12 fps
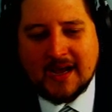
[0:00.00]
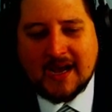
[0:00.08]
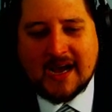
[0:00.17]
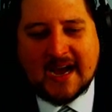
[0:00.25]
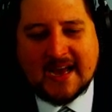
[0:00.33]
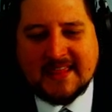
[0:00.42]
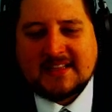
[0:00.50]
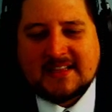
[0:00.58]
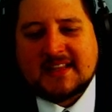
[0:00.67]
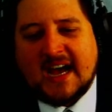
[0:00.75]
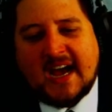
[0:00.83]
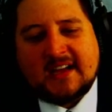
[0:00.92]
Uh, I think
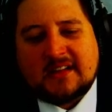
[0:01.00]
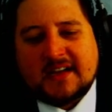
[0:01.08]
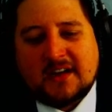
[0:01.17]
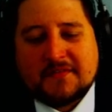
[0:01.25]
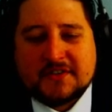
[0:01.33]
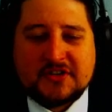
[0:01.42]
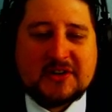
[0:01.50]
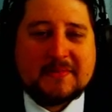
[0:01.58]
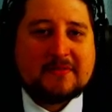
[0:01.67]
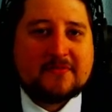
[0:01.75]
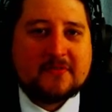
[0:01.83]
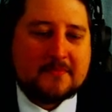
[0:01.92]
that the highlight of the
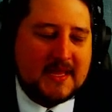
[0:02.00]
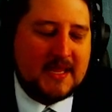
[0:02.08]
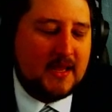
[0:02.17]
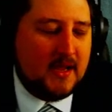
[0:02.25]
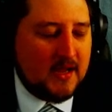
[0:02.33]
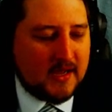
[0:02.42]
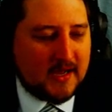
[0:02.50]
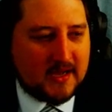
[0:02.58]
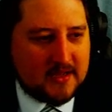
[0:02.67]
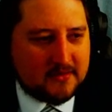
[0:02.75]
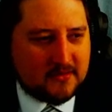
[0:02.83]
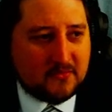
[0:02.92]
tournament for me
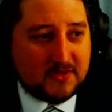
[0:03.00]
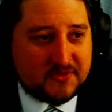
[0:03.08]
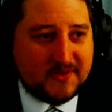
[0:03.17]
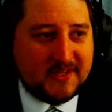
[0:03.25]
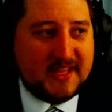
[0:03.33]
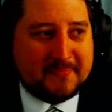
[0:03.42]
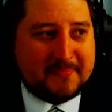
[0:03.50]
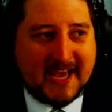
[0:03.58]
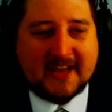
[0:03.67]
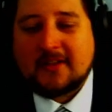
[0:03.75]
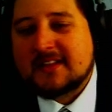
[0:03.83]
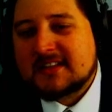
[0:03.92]
uh, was really the
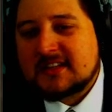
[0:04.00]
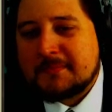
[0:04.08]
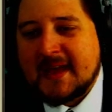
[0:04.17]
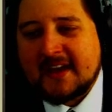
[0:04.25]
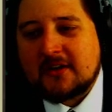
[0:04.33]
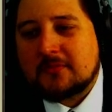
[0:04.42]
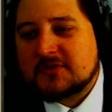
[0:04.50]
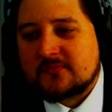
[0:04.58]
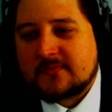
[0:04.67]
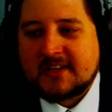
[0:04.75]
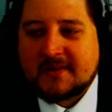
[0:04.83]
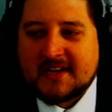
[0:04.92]
panel. I thought the panel was
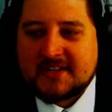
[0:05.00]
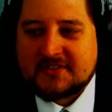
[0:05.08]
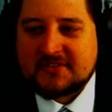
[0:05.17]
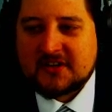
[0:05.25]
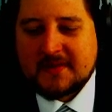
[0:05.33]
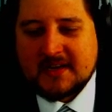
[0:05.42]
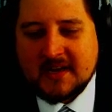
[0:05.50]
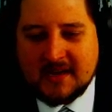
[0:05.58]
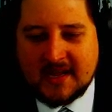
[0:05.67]
really great at the tournament.